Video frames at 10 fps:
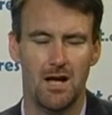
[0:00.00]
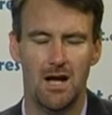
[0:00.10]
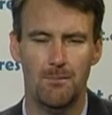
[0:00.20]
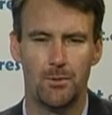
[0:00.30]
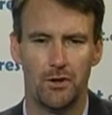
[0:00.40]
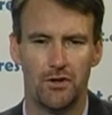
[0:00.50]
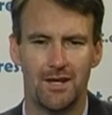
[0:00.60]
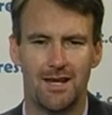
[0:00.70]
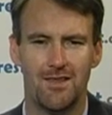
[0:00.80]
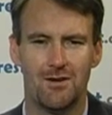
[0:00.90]
Hi, I'm Bernard
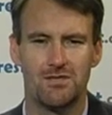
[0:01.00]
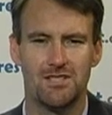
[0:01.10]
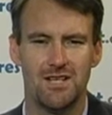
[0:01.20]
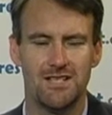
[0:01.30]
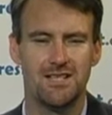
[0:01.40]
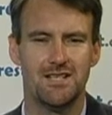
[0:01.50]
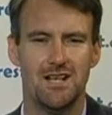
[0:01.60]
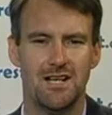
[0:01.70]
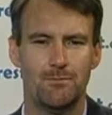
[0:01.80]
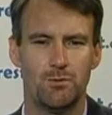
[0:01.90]
Hickey. That was 90 at
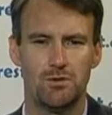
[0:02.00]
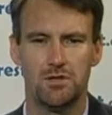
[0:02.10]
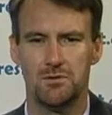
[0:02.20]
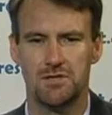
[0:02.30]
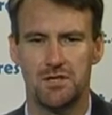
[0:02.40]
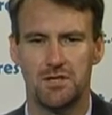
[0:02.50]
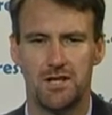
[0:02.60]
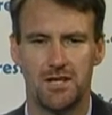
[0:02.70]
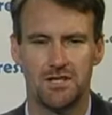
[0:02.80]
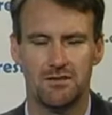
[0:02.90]
9, brought to you in
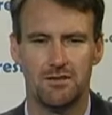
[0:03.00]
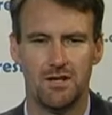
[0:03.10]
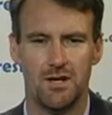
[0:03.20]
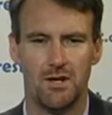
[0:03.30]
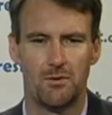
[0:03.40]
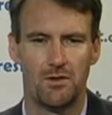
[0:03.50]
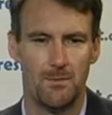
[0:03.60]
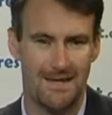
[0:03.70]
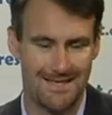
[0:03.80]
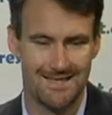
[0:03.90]
association with the
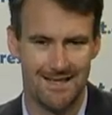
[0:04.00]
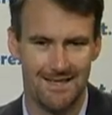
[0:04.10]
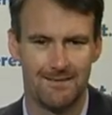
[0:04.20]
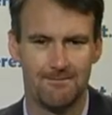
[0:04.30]
BNZ.